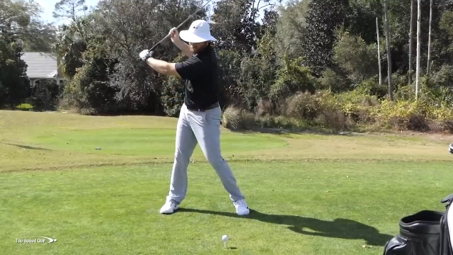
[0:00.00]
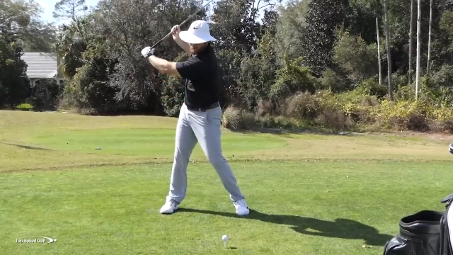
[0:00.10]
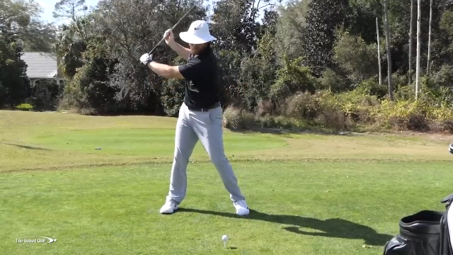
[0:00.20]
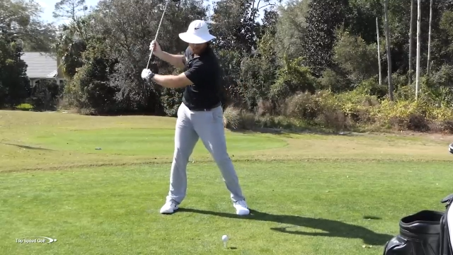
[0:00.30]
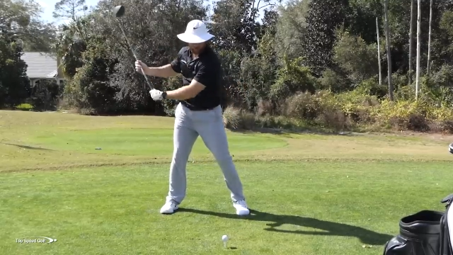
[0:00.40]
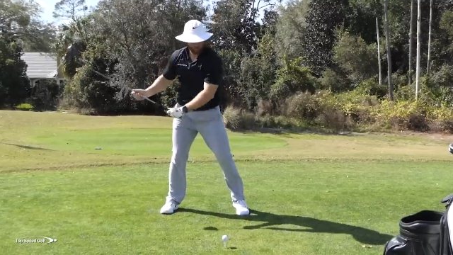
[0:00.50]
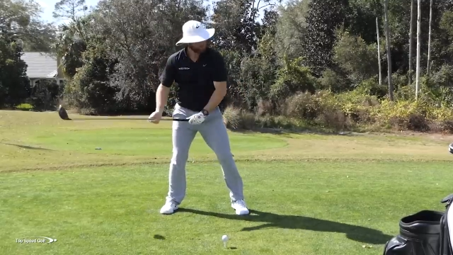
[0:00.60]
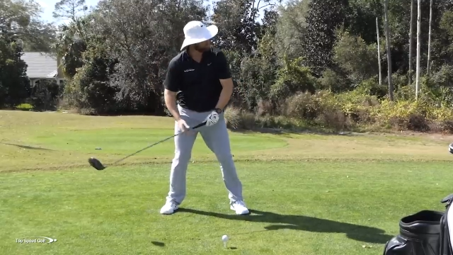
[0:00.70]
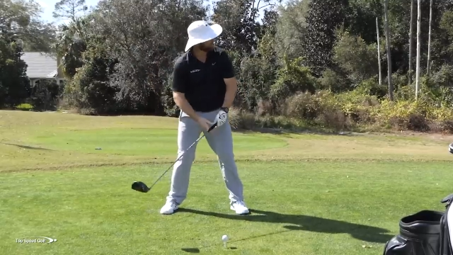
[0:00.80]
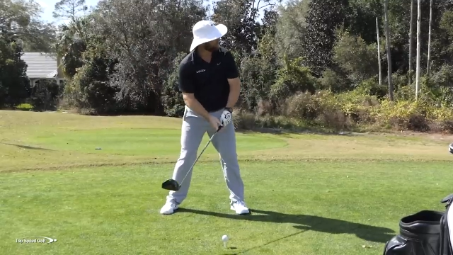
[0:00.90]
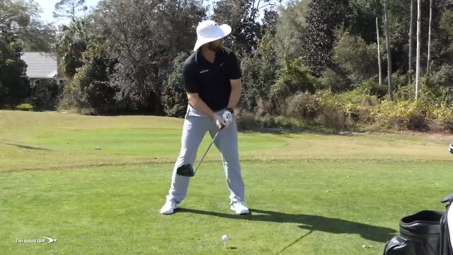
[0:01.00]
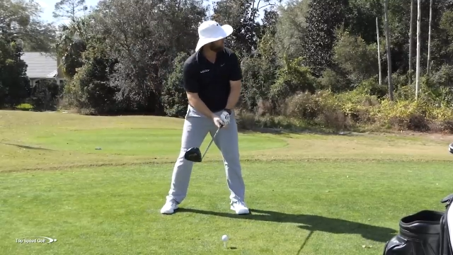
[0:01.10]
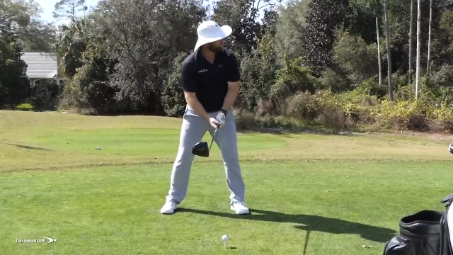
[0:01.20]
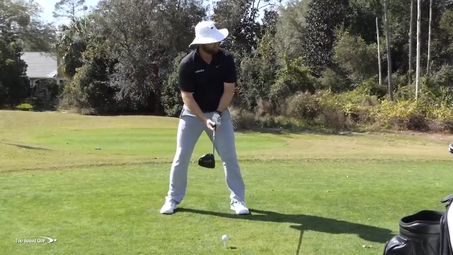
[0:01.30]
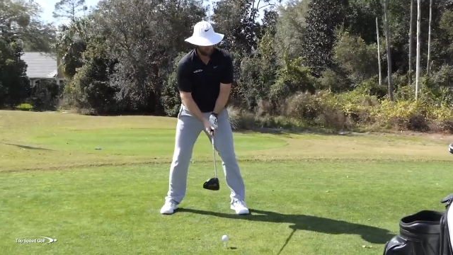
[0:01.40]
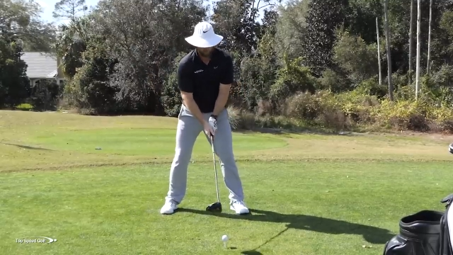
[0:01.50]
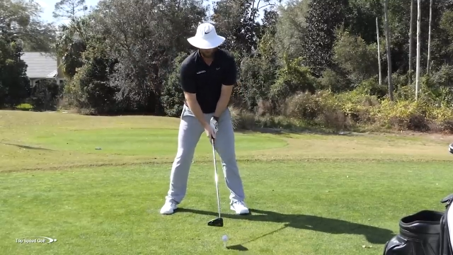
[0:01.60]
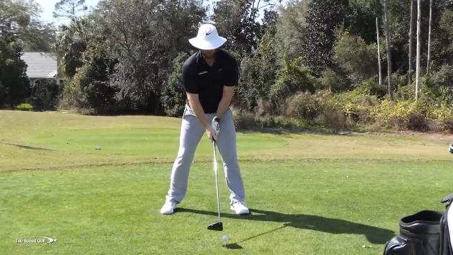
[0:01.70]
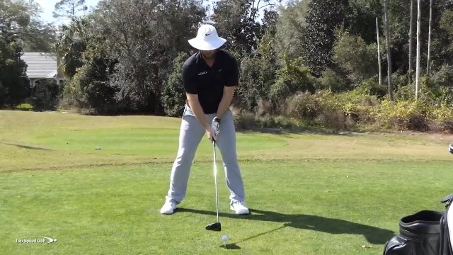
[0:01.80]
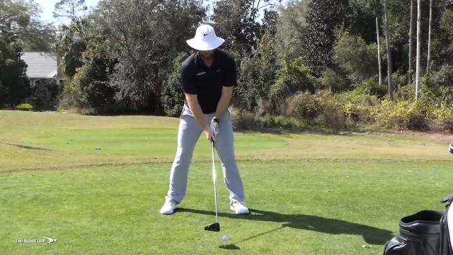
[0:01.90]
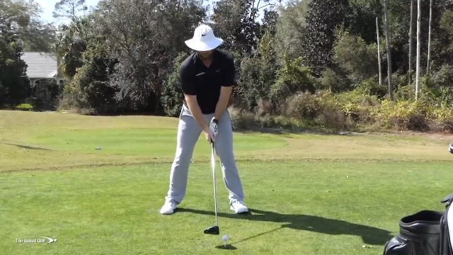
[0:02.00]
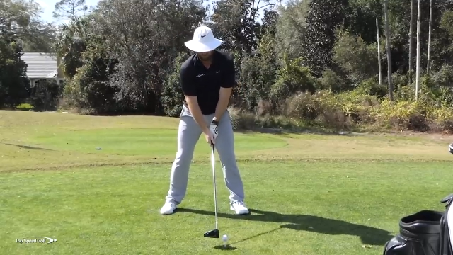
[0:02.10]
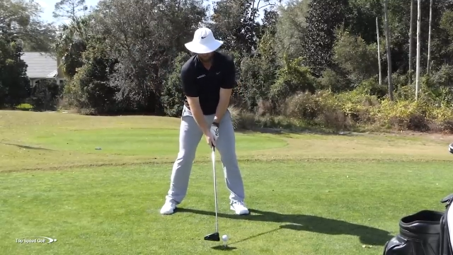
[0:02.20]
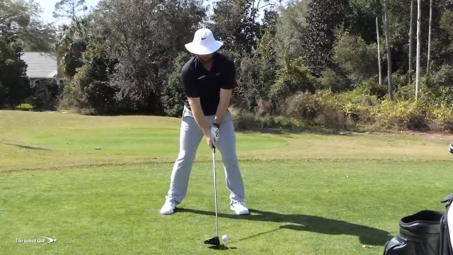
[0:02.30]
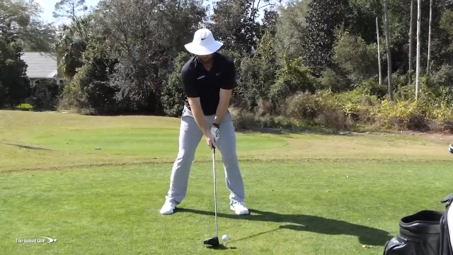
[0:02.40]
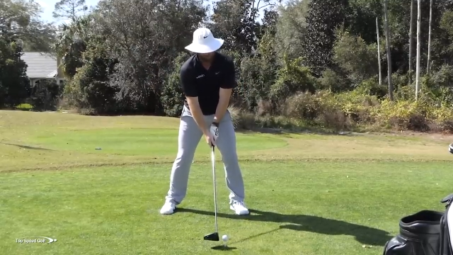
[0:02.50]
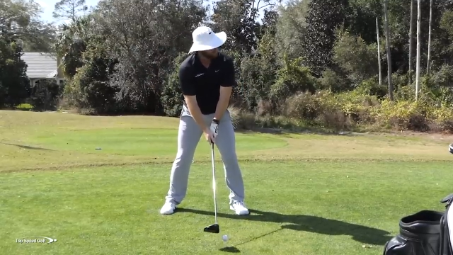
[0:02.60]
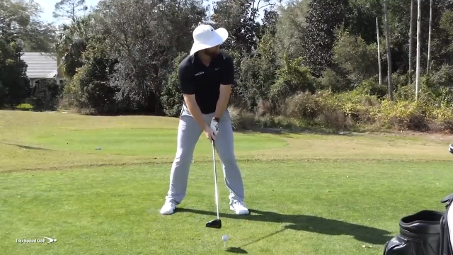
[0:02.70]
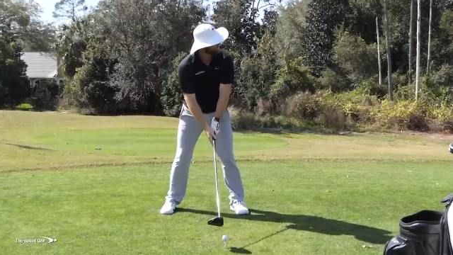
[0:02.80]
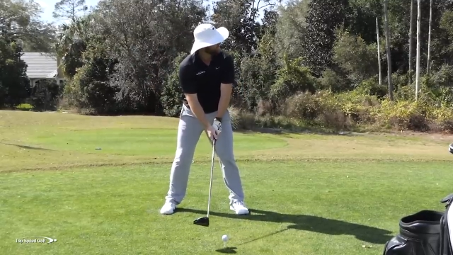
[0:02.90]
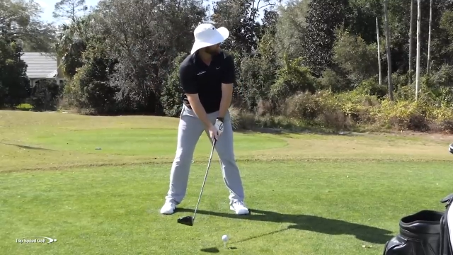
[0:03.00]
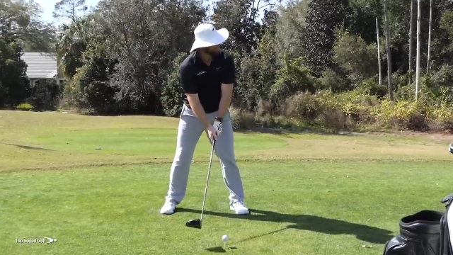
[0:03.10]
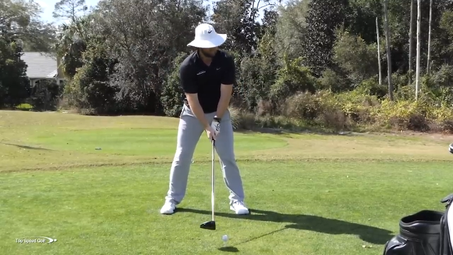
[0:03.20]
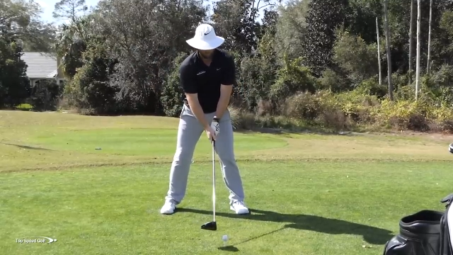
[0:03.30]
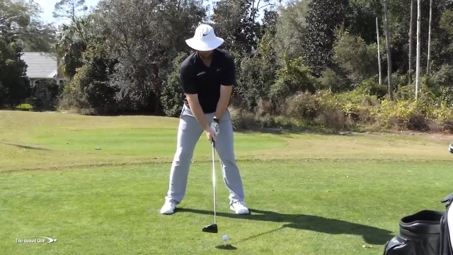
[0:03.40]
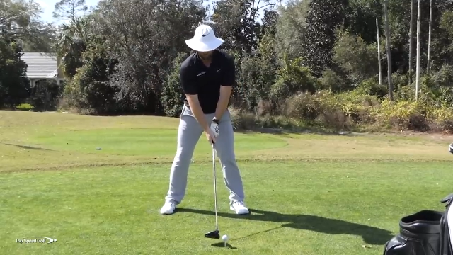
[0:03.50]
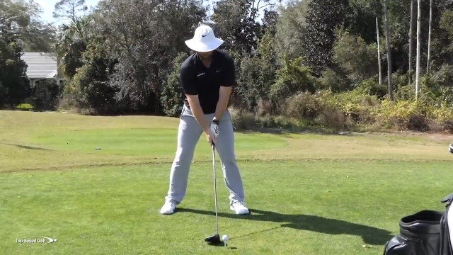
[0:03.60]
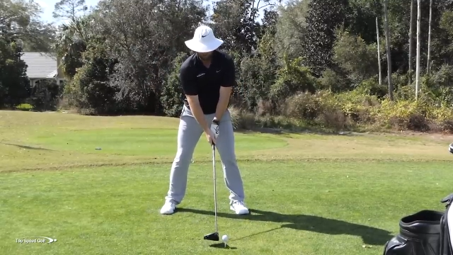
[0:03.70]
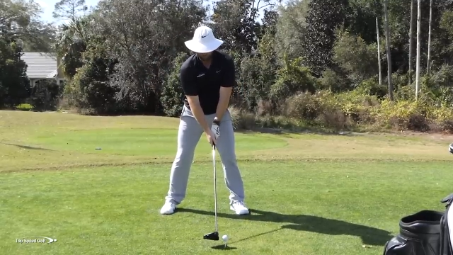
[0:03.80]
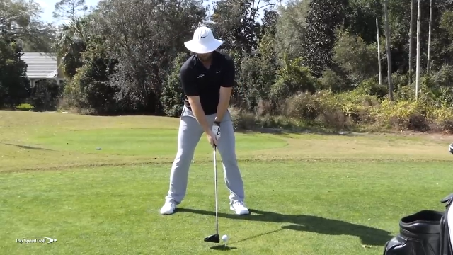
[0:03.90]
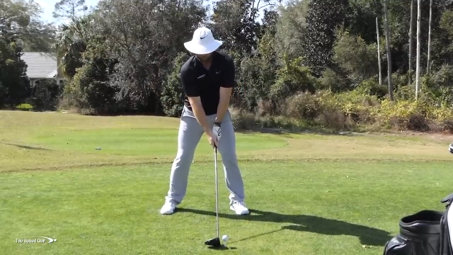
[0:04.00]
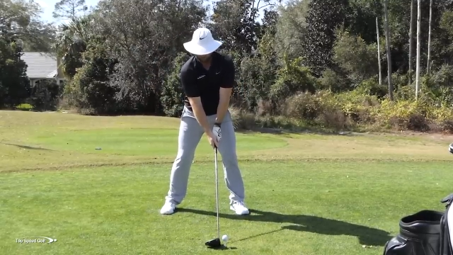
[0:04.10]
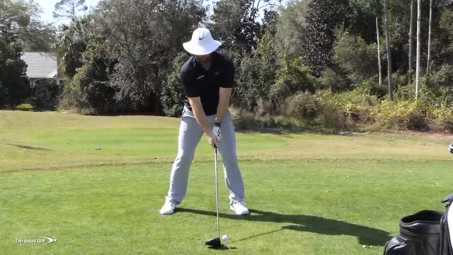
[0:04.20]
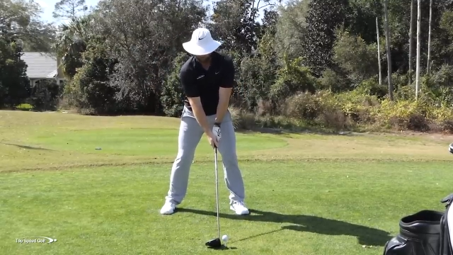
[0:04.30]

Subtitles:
Nobody's mouth can be seen.